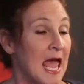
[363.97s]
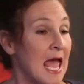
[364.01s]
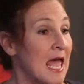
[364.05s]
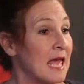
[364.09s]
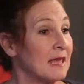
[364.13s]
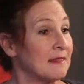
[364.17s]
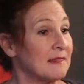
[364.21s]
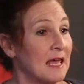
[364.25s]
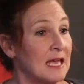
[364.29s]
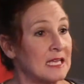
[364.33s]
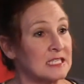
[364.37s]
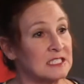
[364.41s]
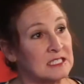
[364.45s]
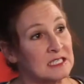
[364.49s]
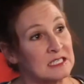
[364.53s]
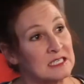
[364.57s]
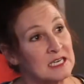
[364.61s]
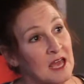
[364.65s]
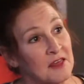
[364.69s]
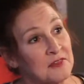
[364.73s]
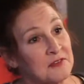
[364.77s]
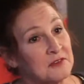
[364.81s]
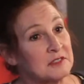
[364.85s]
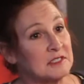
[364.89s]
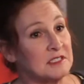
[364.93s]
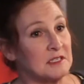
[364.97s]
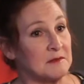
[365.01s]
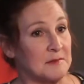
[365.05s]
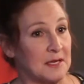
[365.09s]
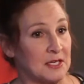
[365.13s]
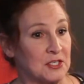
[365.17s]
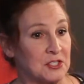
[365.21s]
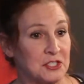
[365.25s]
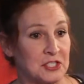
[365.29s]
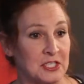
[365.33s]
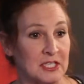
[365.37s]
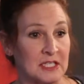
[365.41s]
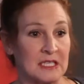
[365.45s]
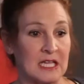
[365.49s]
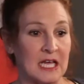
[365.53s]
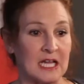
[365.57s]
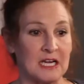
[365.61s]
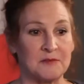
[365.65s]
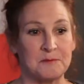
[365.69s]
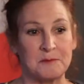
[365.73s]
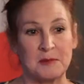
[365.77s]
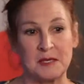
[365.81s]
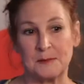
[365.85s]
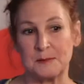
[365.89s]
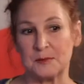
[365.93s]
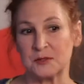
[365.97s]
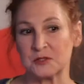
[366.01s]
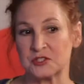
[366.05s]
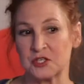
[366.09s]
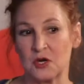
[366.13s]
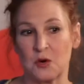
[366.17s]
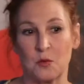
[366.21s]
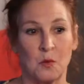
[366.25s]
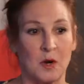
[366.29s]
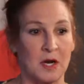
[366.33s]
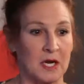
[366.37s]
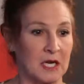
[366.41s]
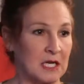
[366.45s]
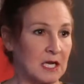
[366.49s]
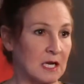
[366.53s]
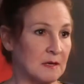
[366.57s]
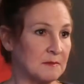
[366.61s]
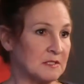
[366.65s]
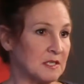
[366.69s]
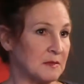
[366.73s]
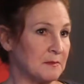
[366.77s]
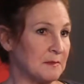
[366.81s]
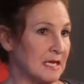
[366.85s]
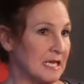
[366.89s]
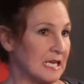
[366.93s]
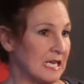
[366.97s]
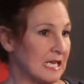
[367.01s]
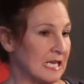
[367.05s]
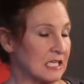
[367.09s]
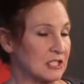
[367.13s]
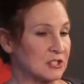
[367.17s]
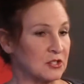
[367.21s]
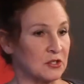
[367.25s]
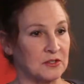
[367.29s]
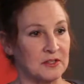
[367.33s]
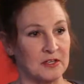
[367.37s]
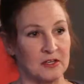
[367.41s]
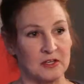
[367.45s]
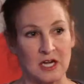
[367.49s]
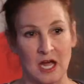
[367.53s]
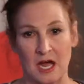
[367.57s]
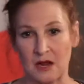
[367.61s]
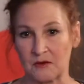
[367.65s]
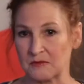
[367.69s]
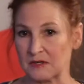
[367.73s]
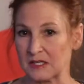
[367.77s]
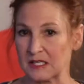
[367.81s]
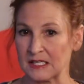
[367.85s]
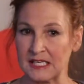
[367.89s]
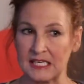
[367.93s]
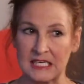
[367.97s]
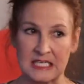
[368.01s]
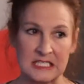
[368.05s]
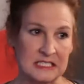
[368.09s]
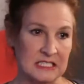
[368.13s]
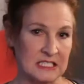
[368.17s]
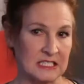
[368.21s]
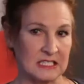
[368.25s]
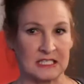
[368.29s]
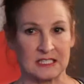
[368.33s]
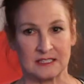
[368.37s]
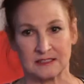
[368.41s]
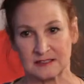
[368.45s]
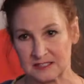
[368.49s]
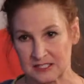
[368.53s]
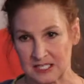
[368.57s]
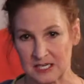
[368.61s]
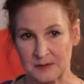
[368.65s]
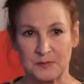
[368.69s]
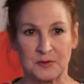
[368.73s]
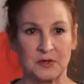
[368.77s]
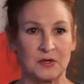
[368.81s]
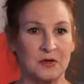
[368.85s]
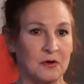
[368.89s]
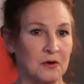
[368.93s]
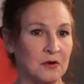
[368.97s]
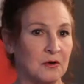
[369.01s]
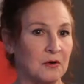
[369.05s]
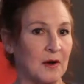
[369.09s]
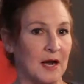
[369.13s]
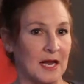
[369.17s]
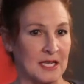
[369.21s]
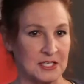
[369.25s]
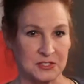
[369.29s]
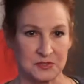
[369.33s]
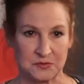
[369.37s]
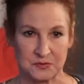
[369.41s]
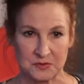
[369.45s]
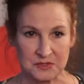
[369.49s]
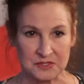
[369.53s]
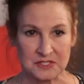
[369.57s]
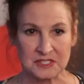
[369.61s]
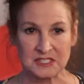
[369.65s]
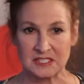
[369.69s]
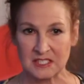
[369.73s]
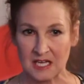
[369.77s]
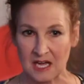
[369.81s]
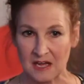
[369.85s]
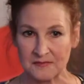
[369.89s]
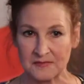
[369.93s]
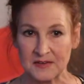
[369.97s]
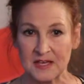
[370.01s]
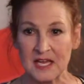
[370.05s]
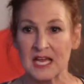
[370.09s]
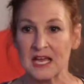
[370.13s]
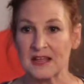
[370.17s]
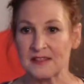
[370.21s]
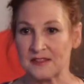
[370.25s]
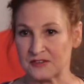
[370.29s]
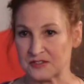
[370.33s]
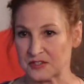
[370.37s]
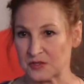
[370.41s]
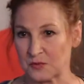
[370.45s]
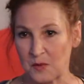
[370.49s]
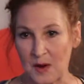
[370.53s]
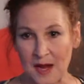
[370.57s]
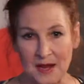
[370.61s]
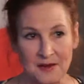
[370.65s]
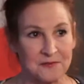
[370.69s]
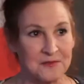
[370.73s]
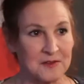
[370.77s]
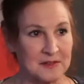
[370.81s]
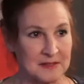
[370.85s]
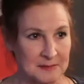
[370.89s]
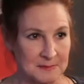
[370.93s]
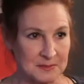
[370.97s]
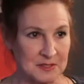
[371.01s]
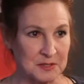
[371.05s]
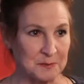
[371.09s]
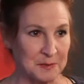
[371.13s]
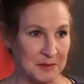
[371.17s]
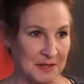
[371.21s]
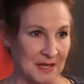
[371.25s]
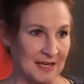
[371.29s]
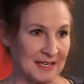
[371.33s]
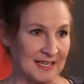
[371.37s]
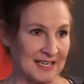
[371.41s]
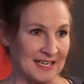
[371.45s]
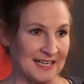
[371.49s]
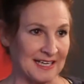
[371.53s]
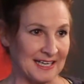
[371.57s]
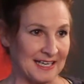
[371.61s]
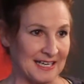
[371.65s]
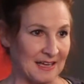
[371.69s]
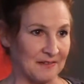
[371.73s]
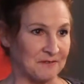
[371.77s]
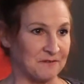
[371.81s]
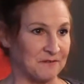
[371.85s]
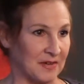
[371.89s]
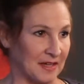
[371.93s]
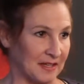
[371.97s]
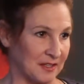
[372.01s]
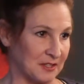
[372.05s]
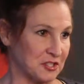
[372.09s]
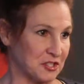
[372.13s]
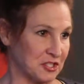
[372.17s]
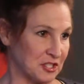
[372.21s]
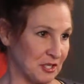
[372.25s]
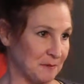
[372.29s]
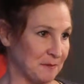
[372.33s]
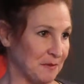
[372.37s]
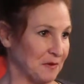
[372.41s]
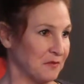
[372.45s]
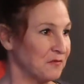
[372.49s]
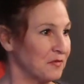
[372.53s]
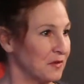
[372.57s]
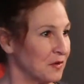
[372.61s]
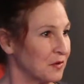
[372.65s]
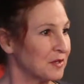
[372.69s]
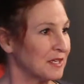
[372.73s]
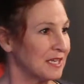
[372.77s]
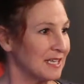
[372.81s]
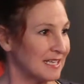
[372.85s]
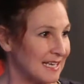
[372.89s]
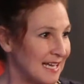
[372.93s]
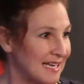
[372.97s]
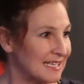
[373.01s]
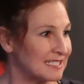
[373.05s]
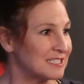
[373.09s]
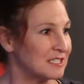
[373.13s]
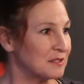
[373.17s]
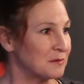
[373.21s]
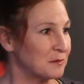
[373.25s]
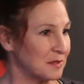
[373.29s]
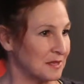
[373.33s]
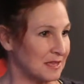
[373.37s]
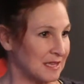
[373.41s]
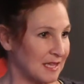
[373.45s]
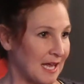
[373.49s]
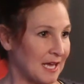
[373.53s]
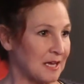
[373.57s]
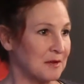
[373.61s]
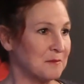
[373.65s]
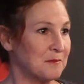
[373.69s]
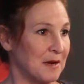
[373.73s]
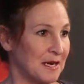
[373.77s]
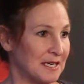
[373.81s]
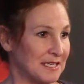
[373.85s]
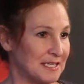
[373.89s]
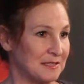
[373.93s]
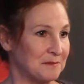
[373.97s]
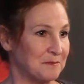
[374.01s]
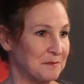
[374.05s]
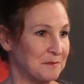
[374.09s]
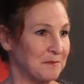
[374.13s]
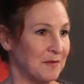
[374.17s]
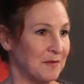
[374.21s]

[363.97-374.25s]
And that's another dimension that if people don't want to come to meetings or they're not really into the typical grassroots stuff, there's a way for them to plug in and get fellowship and feel connected with like-minded,